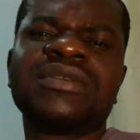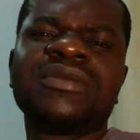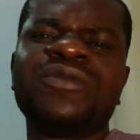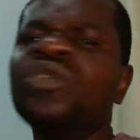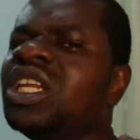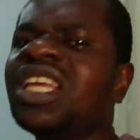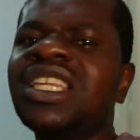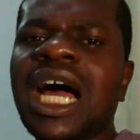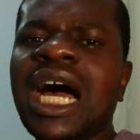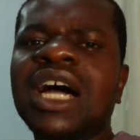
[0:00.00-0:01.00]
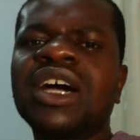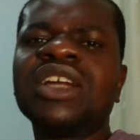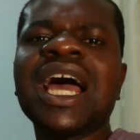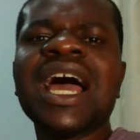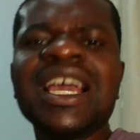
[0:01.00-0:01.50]
fully
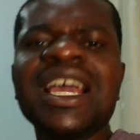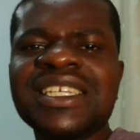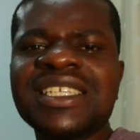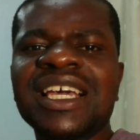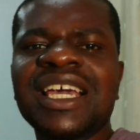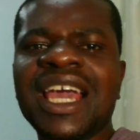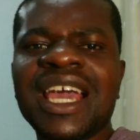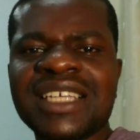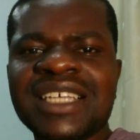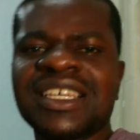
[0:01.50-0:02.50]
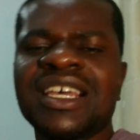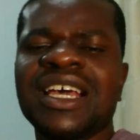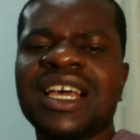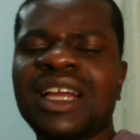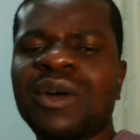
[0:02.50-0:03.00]
diagnose the case
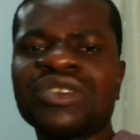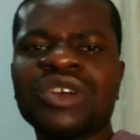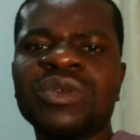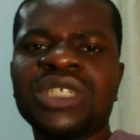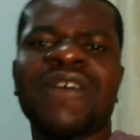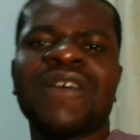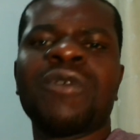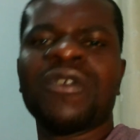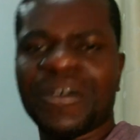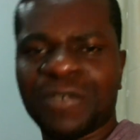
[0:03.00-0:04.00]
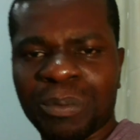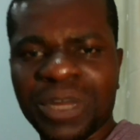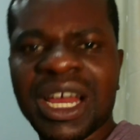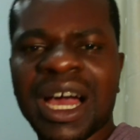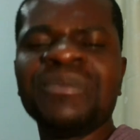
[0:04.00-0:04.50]
that was wrong with Chief
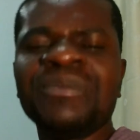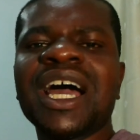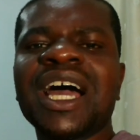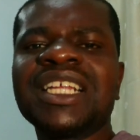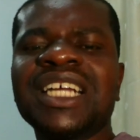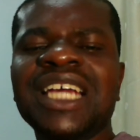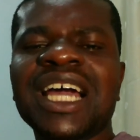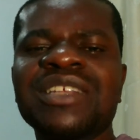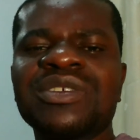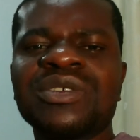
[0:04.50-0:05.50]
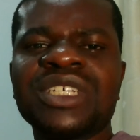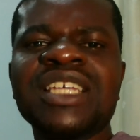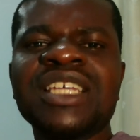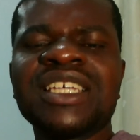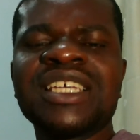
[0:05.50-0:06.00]
Afobina, and then he had to
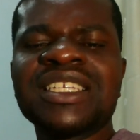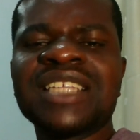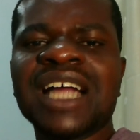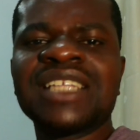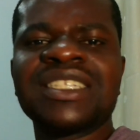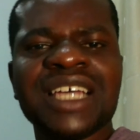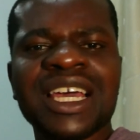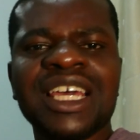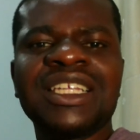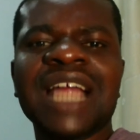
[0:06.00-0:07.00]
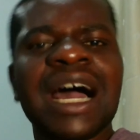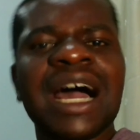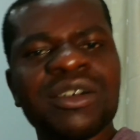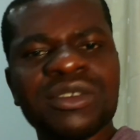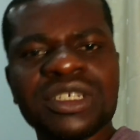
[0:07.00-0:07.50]
insist that he
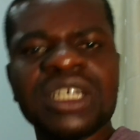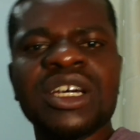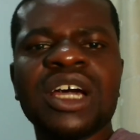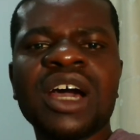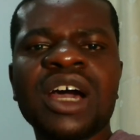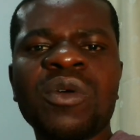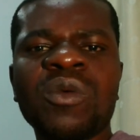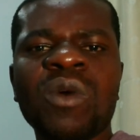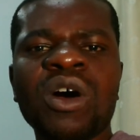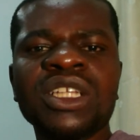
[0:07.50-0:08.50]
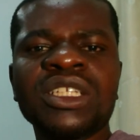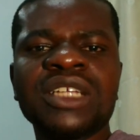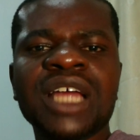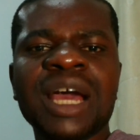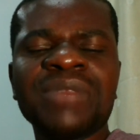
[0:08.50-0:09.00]
dialed
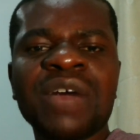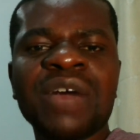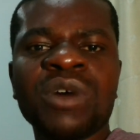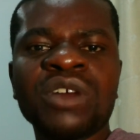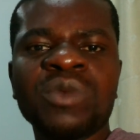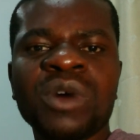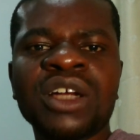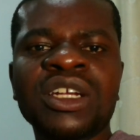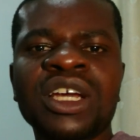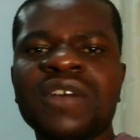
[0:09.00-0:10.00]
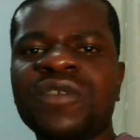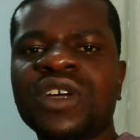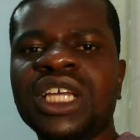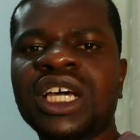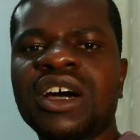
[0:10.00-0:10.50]
911 for
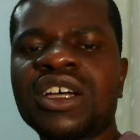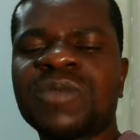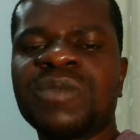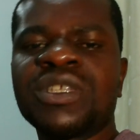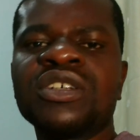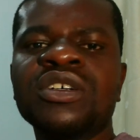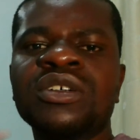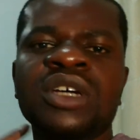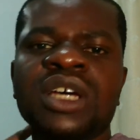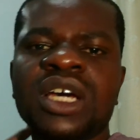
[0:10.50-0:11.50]
the hospital